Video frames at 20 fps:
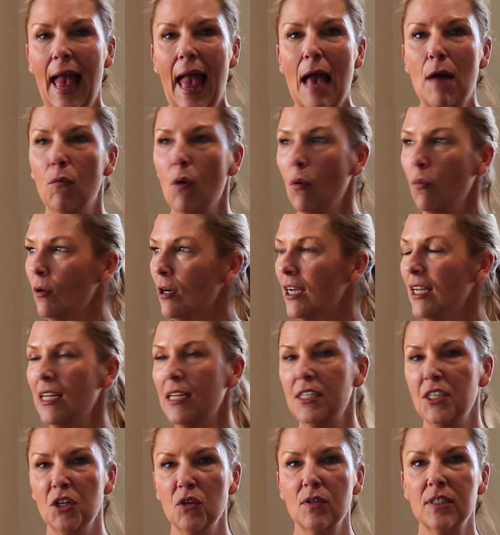And what we're
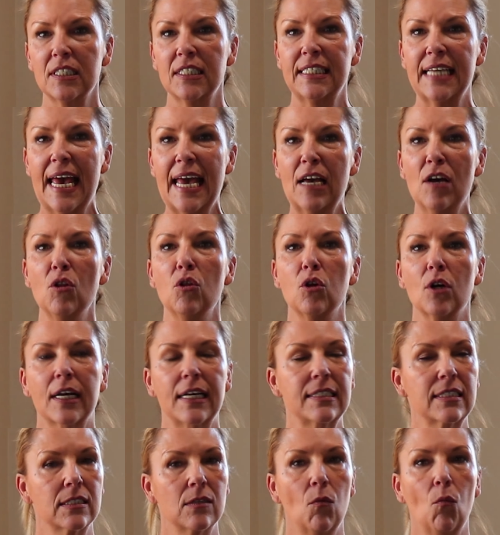gonna do is take a look
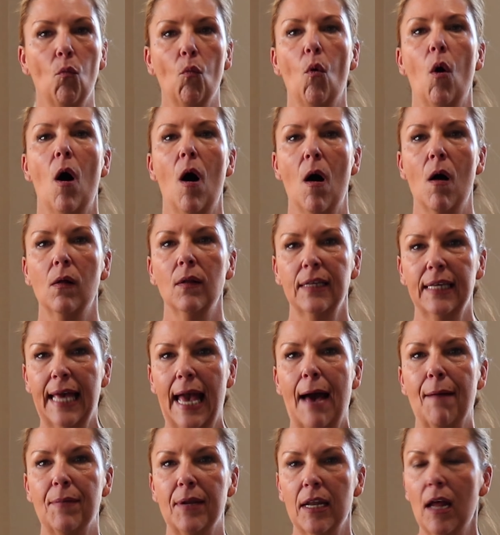at some wall
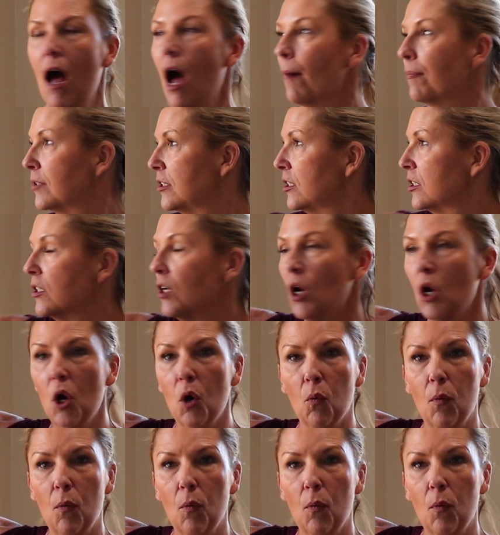cabinet options.